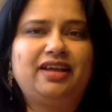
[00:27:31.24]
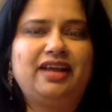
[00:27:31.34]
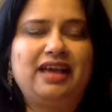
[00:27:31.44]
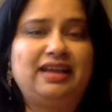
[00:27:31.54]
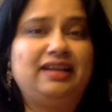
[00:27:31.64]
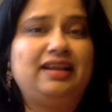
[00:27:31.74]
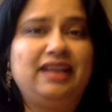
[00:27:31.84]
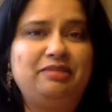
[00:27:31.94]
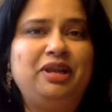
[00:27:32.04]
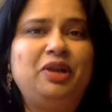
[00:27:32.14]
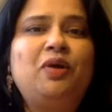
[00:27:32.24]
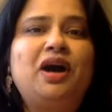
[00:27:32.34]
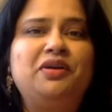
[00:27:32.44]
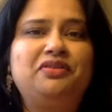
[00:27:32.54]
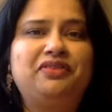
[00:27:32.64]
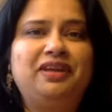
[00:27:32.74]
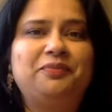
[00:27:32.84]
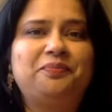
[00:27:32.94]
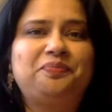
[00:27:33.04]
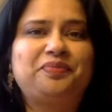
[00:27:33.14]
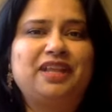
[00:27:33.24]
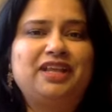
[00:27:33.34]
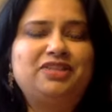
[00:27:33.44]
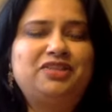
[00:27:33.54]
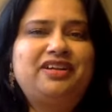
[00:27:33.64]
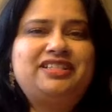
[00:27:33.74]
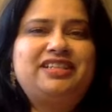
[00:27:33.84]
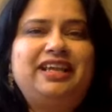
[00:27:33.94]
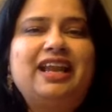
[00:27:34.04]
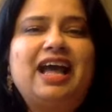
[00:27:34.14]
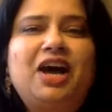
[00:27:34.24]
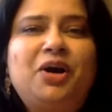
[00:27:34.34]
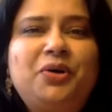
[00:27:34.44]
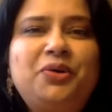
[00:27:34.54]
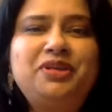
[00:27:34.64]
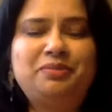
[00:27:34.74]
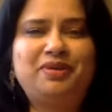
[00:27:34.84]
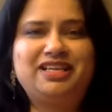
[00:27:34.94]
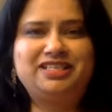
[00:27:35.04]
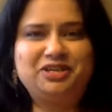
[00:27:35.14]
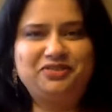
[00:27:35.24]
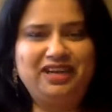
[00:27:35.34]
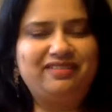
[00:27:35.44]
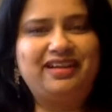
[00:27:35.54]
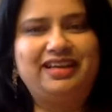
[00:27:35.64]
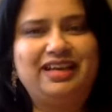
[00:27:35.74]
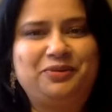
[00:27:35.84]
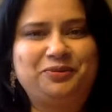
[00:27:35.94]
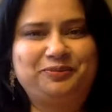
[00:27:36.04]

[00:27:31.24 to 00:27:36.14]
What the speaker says: And let me know how you feel. So Christine, how depressed do you feel right now?